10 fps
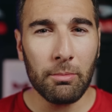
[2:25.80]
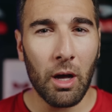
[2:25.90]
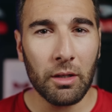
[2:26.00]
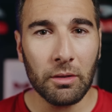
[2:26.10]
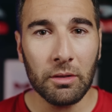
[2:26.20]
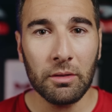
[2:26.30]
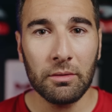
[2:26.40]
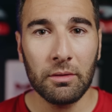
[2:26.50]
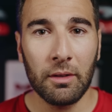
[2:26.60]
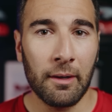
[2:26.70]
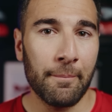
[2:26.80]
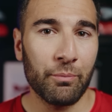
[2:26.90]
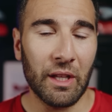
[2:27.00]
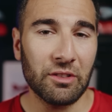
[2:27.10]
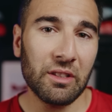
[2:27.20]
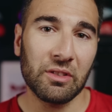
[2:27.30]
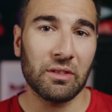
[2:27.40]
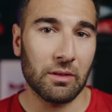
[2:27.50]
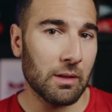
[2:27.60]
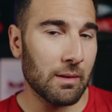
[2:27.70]
model. Let's
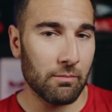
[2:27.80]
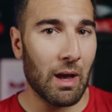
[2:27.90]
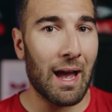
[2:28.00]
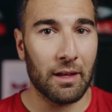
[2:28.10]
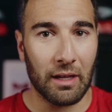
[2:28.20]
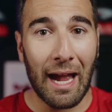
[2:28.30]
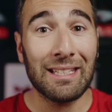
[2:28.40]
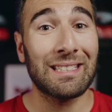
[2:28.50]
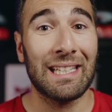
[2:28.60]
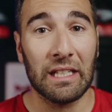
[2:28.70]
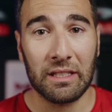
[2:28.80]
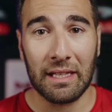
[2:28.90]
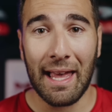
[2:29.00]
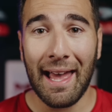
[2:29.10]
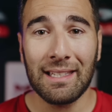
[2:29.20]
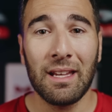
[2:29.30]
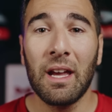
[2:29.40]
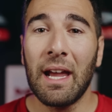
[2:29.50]
just isolate it to that.